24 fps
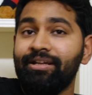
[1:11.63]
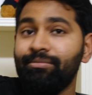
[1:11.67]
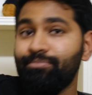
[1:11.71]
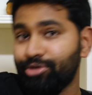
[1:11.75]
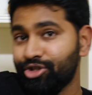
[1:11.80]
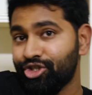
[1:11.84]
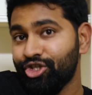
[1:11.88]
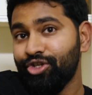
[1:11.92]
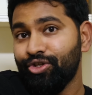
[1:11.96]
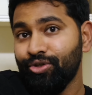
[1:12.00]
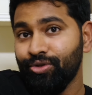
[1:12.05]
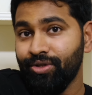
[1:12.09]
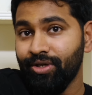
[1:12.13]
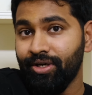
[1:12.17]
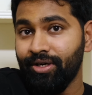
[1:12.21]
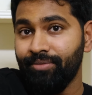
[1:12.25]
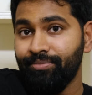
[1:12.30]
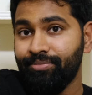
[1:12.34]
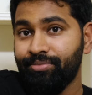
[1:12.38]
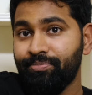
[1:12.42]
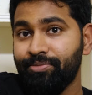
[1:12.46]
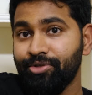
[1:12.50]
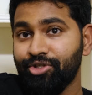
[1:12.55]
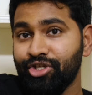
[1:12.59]
push it to
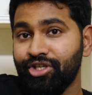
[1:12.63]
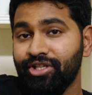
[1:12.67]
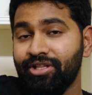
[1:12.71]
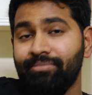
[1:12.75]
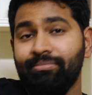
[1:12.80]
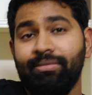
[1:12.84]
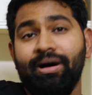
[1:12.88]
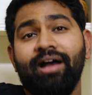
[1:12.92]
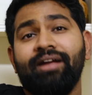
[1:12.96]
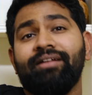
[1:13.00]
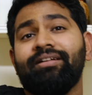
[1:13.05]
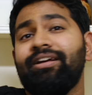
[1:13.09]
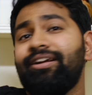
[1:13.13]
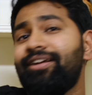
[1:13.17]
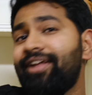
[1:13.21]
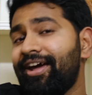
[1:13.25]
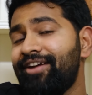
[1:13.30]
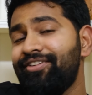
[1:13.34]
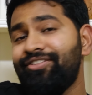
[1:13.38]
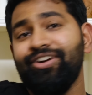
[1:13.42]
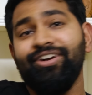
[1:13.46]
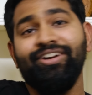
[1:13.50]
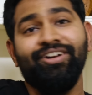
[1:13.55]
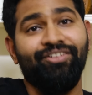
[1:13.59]
the market,
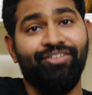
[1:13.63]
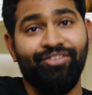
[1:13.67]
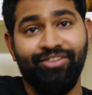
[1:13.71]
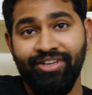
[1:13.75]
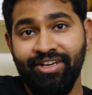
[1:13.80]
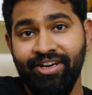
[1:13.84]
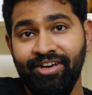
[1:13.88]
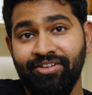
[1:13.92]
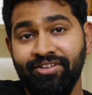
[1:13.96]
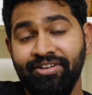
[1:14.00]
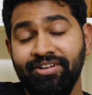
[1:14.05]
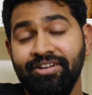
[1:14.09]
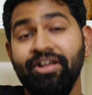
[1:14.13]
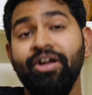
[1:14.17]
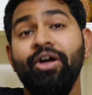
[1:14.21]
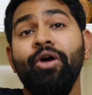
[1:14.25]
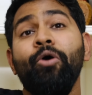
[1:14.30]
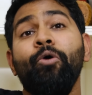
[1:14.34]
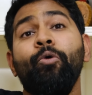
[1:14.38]
iterate and reiterate.